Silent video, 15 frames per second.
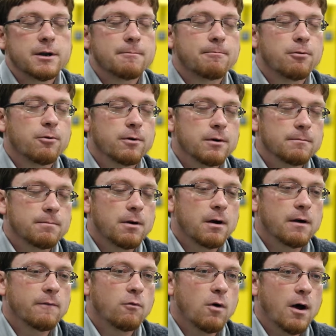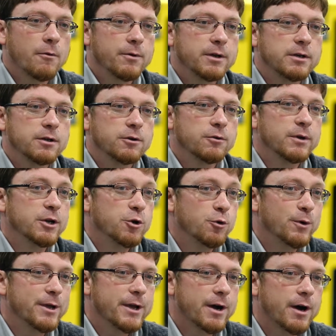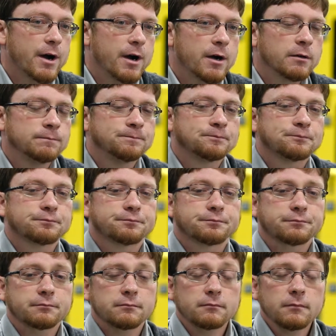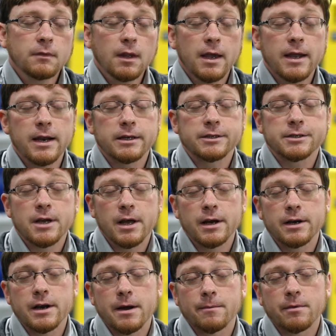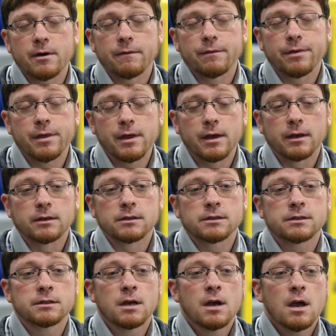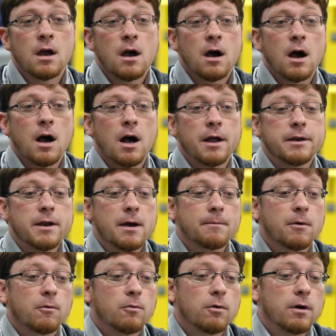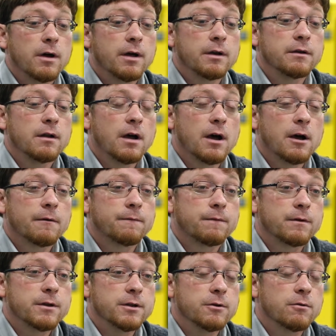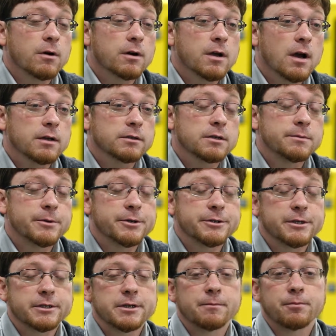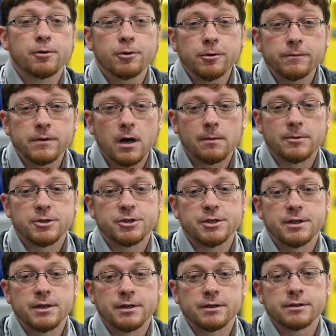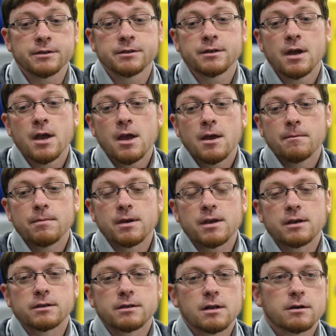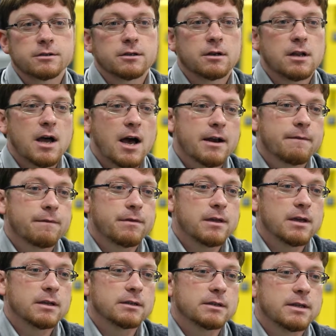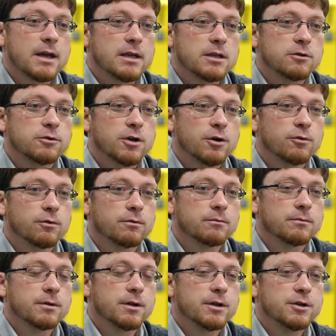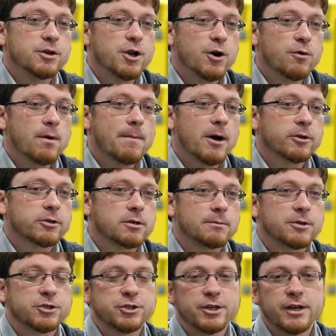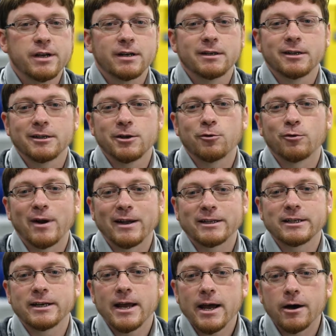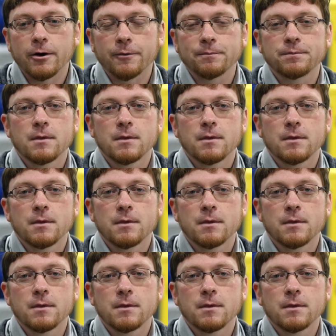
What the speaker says: important part of what we do and who we are, and it's done a number of things. Number one, for you, our customers, it's improved our machines because there's a lot of things that you don't know about your machine until you rent it out.